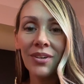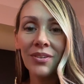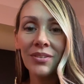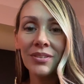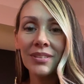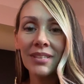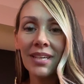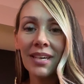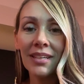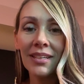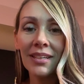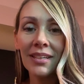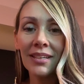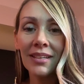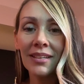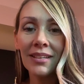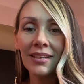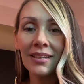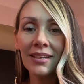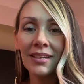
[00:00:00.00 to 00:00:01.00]
Oh,
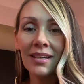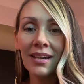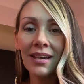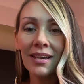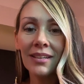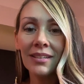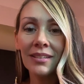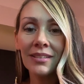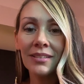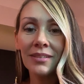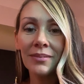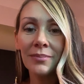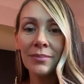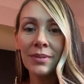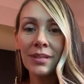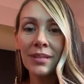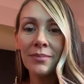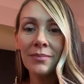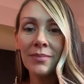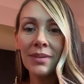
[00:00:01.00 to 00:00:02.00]
Dada gotta
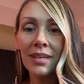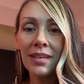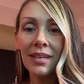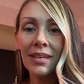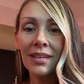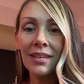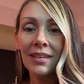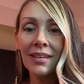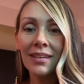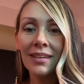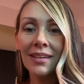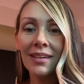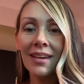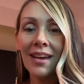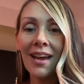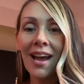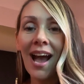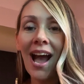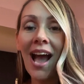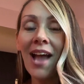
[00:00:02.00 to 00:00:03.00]
be me.
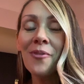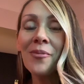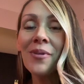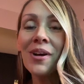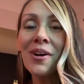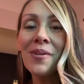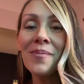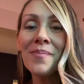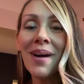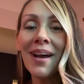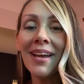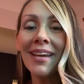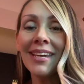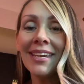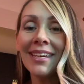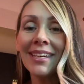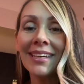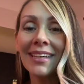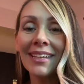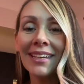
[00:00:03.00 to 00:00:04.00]
I will,
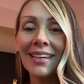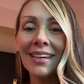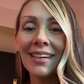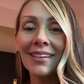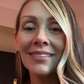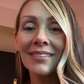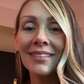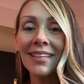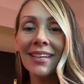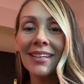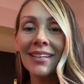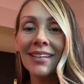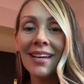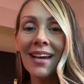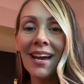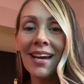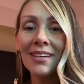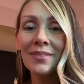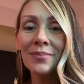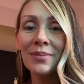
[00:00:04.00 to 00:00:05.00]
Mike.
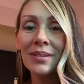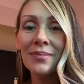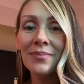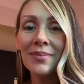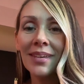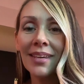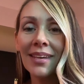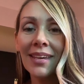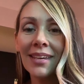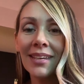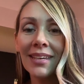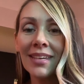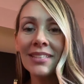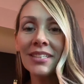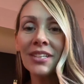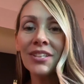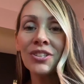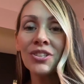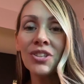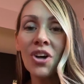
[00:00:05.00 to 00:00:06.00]
Dada gotta be me.
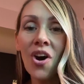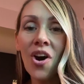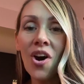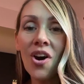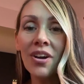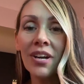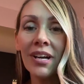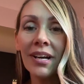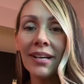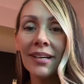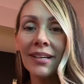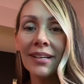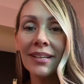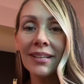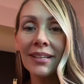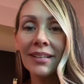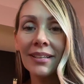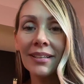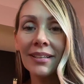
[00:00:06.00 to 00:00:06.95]
Is it a song?